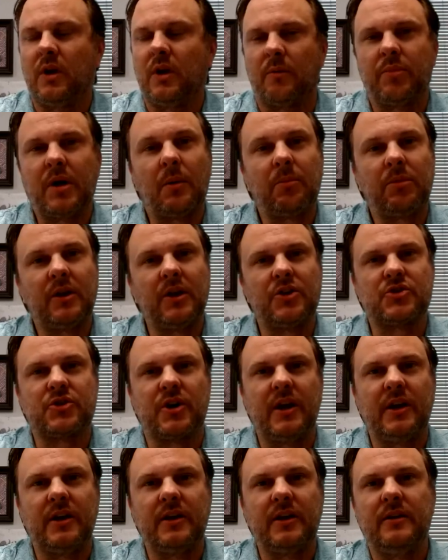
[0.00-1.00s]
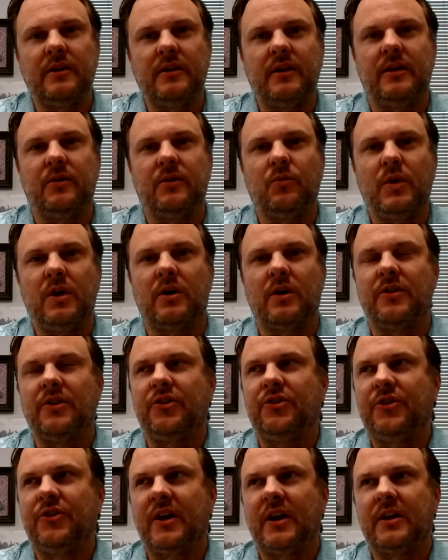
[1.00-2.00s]
We are publicly traded, and we are
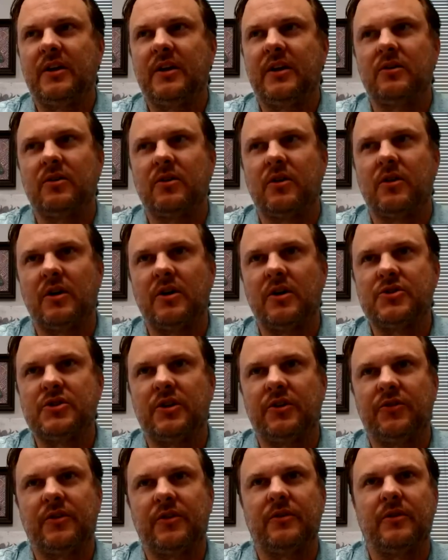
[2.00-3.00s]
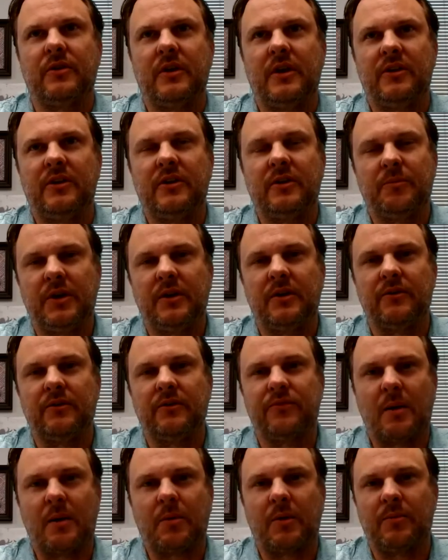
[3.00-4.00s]
the second largest
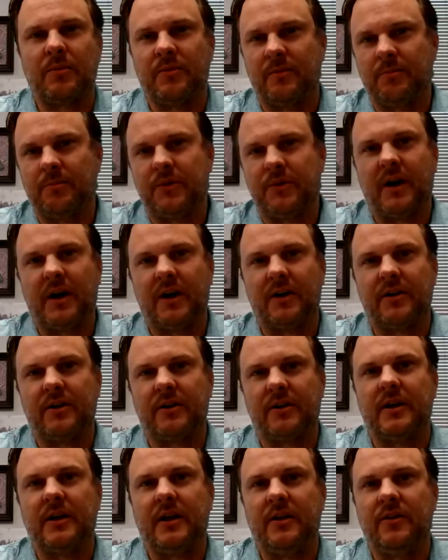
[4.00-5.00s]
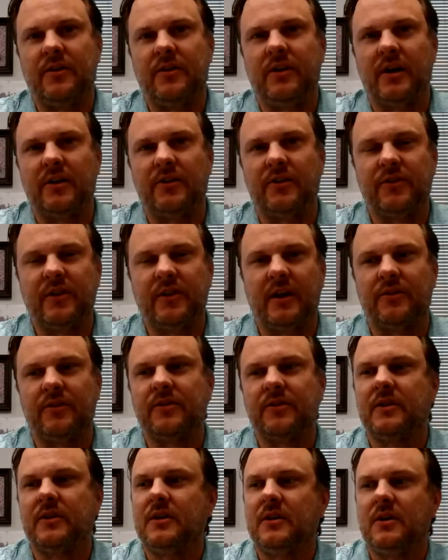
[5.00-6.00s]
independent fiber provider in the United
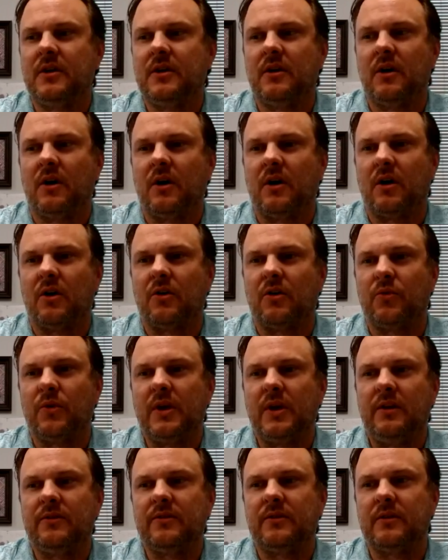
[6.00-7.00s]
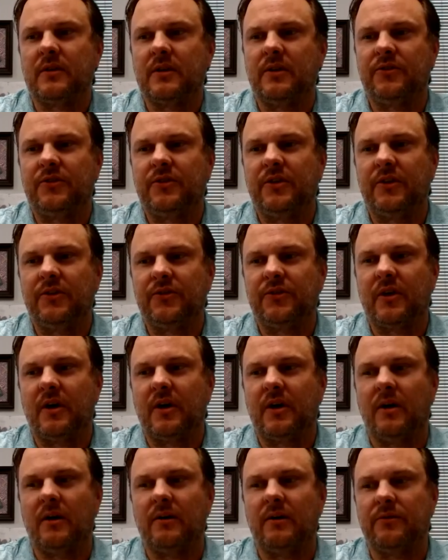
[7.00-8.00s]
States. Our REIT consists
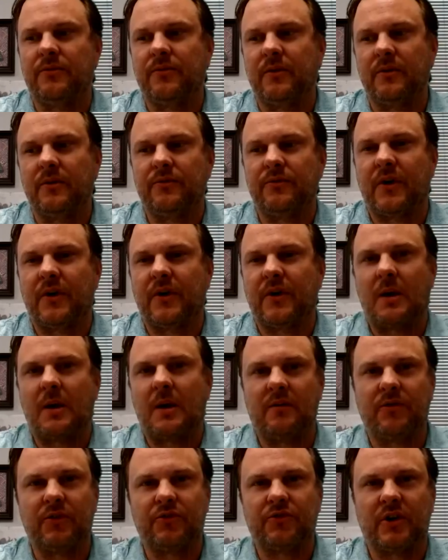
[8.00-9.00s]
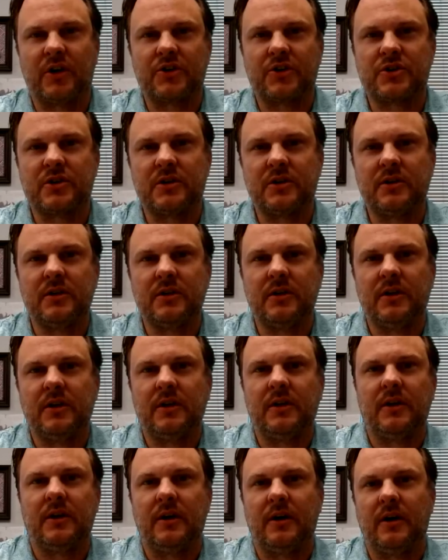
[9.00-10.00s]
of fiber infrastructure
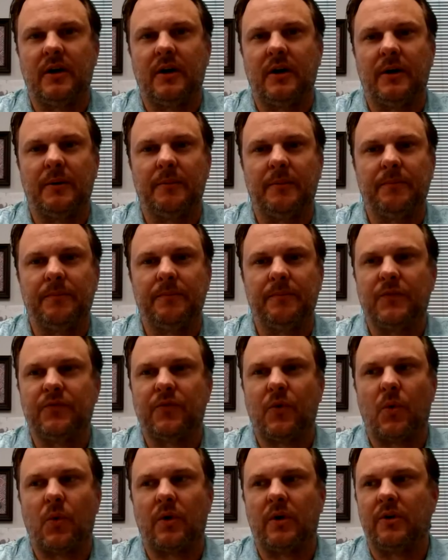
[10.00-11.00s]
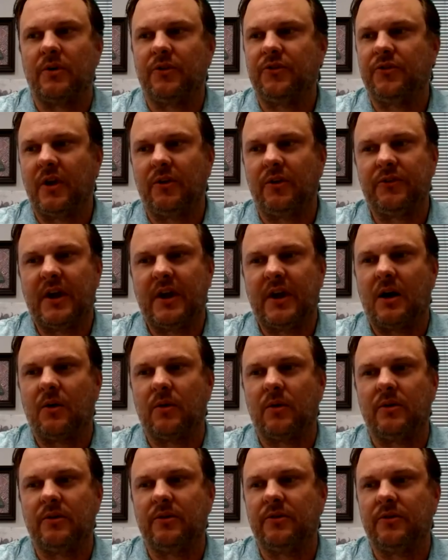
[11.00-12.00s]
for cell
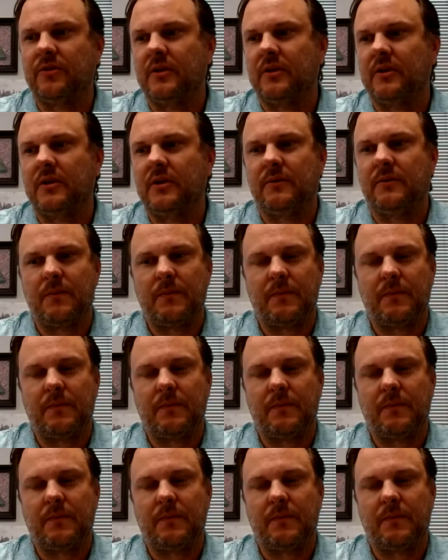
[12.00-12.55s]
towers,